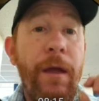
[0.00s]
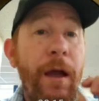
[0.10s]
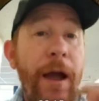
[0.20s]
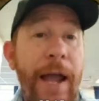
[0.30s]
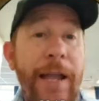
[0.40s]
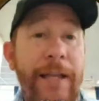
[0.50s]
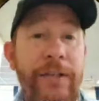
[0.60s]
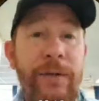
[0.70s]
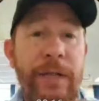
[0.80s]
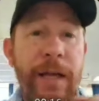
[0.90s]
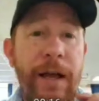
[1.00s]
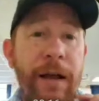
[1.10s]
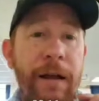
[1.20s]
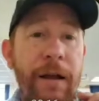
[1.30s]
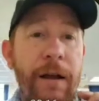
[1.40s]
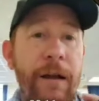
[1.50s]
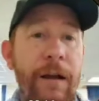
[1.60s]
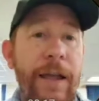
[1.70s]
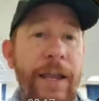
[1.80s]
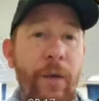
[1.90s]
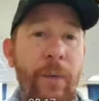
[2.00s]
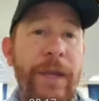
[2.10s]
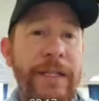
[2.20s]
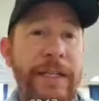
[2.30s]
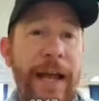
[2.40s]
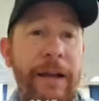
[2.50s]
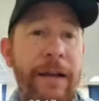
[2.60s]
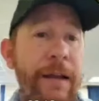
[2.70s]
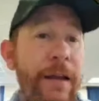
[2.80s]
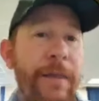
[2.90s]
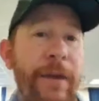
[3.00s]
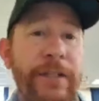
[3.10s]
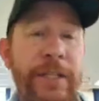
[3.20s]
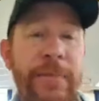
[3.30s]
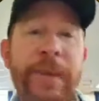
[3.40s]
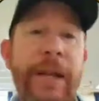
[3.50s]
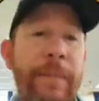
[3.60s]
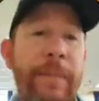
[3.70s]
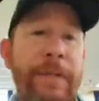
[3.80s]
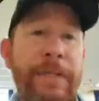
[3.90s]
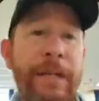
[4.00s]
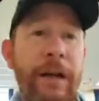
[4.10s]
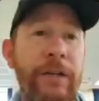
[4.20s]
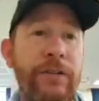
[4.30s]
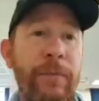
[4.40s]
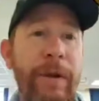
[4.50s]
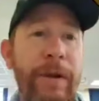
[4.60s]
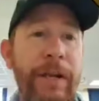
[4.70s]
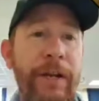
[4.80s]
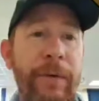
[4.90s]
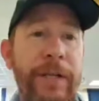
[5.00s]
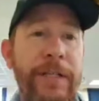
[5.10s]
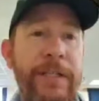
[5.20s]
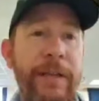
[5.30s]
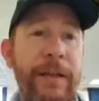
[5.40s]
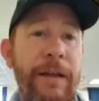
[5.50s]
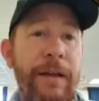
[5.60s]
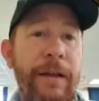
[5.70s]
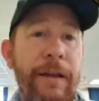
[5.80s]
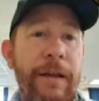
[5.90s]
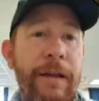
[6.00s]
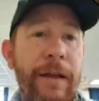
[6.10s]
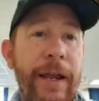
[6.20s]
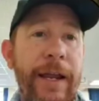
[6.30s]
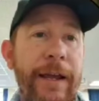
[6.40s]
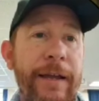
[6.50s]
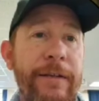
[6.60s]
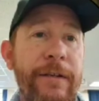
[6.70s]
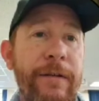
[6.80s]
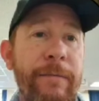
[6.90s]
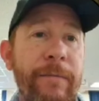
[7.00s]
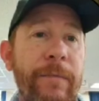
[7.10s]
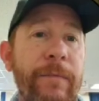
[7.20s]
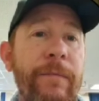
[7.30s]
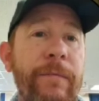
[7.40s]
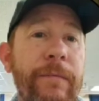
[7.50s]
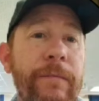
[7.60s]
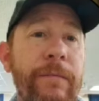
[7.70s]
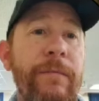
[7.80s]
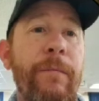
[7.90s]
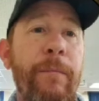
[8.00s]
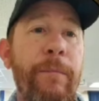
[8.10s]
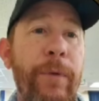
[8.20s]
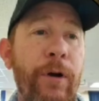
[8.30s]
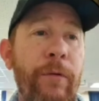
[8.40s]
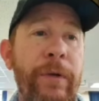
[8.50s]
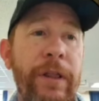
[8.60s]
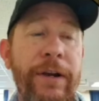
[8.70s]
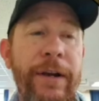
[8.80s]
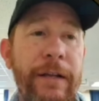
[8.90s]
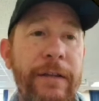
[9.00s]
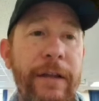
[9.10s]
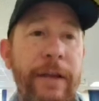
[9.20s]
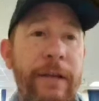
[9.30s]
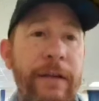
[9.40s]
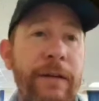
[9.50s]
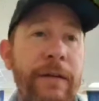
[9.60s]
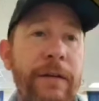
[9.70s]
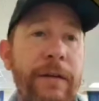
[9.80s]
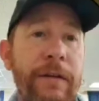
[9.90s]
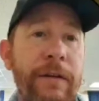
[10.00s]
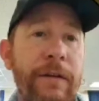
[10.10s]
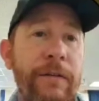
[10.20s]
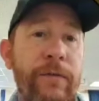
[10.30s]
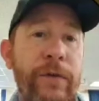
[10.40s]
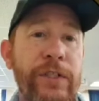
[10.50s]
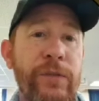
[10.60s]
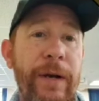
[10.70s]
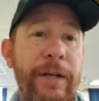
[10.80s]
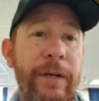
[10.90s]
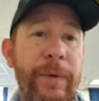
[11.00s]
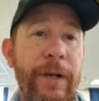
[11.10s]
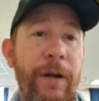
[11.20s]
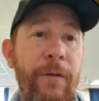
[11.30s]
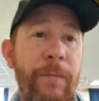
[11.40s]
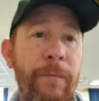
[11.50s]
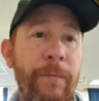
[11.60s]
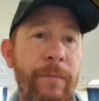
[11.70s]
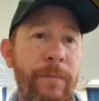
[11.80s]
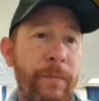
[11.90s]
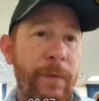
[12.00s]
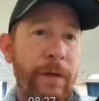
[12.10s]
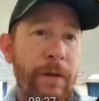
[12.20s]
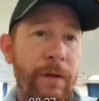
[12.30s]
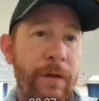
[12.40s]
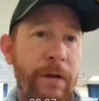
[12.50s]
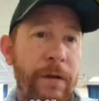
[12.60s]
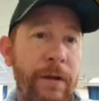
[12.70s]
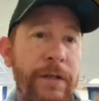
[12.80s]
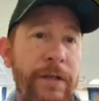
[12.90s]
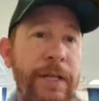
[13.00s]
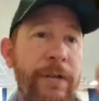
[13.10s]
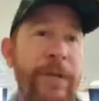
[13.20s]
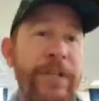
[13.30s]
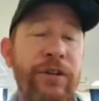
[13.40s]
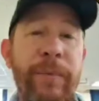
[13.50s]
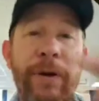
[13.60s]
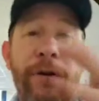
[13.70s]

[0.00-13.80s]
High Khatun's AoE attack. There's a speed up and then turn meter increase. And boom, cleared out the first round. Here we go. Decreased turn meter